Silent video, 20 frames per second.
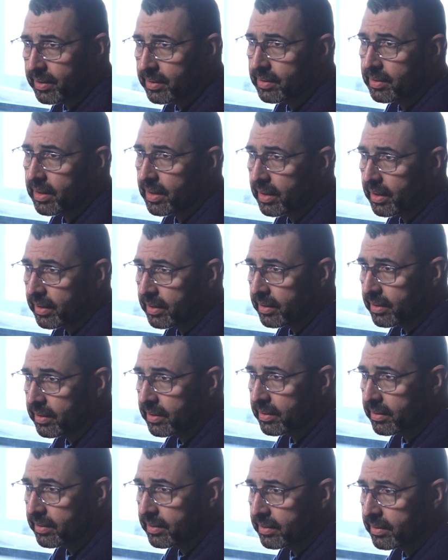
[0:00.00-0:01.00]

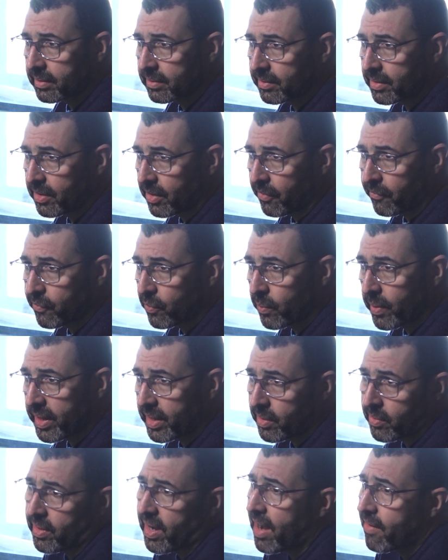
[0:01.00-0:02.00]
and for
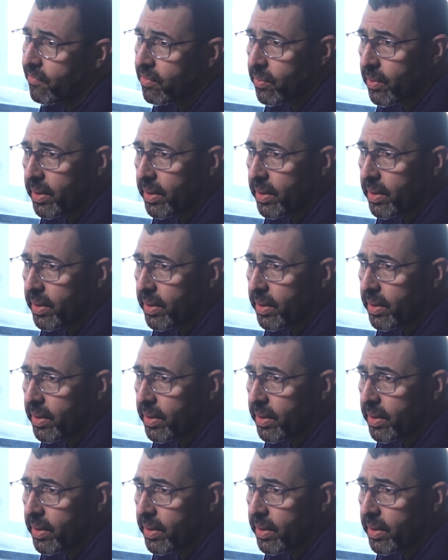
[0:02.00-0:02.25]
radio, and every